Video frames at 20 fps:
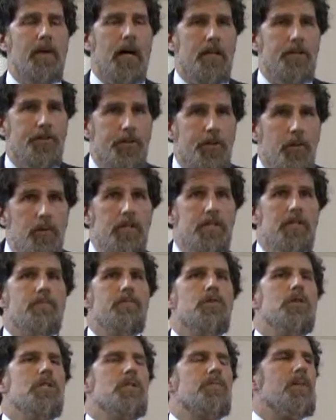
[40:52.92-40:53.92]
Judaism,
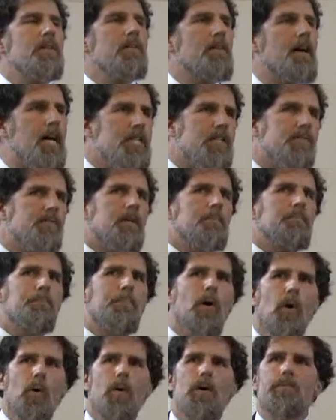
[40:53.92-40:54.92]
Jewish philosophy,
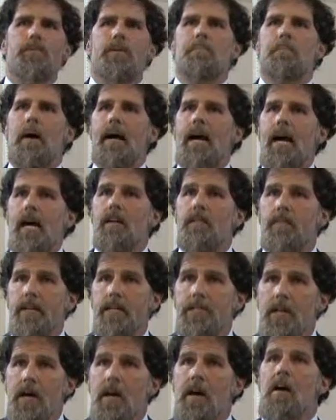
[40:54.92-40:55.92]
poetry,
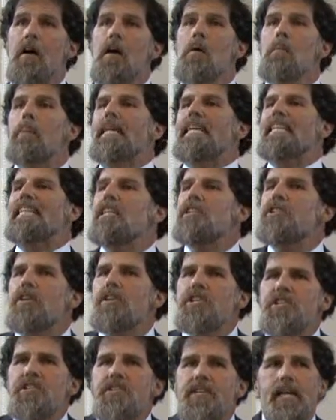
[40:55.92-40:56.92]
biographies, but he didn't
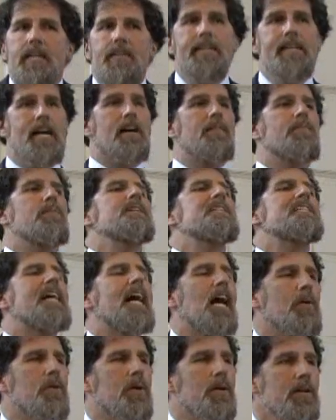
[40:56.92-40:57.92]
just stay in the ivory
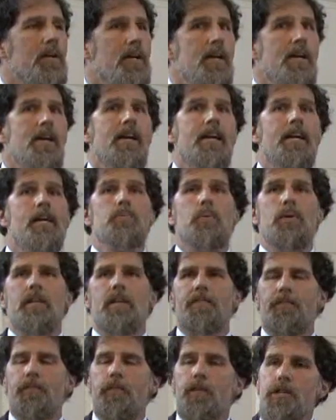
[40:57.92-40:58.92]
tower. He's one of
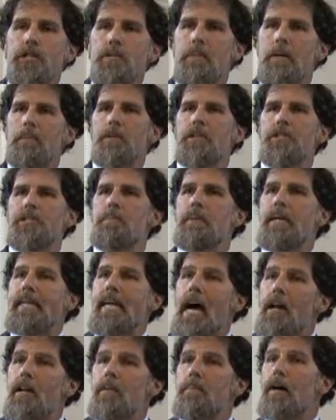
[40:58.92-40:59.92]
the first people to speak
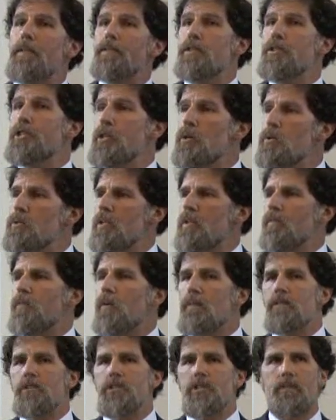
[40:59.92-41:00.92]
out about the Jews of the
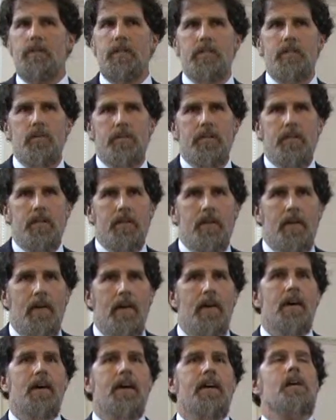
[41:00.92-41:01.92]
former Soviet Union.
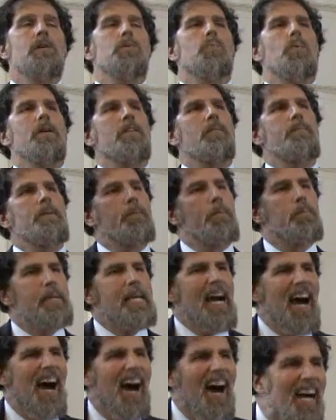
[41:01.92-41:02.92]
He's one of the people
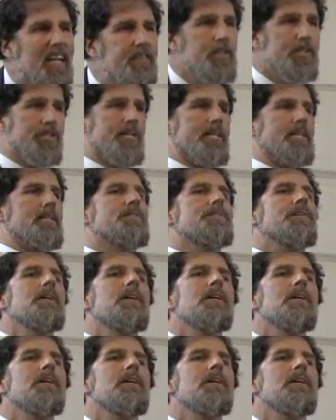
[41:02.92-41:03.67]
behind the scenes